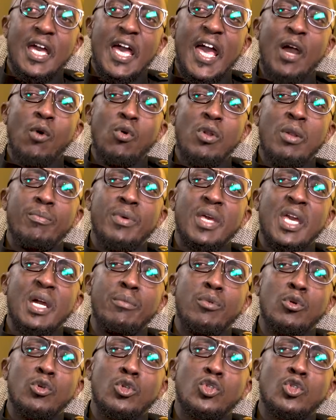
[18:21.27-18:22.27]
I will be
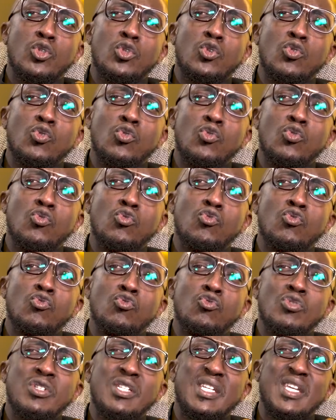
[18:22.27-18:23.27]
able
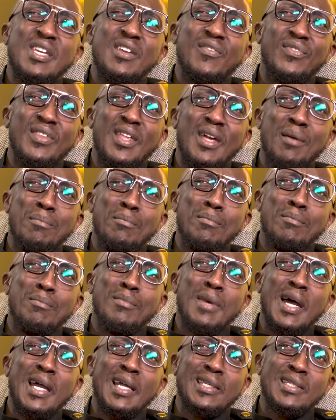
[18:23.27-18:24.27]
to give them
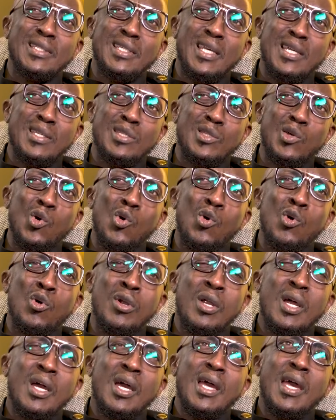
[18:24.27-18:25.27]
access
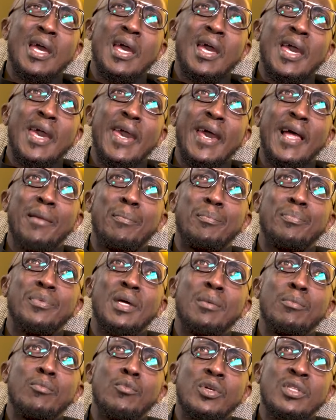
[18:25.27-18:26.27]
or help
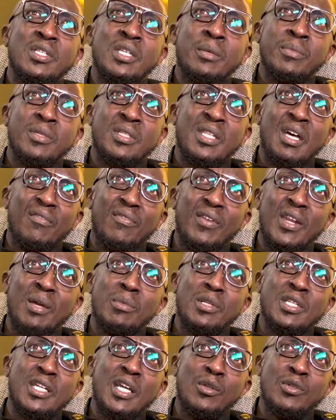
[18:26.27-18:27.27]
them with some stuff. Let
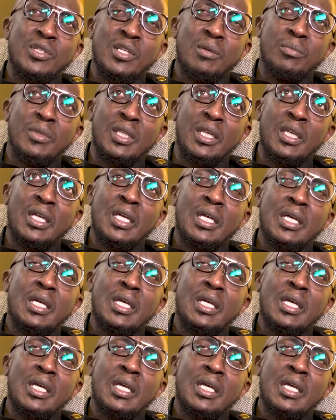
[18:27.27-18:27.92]
me tell you something.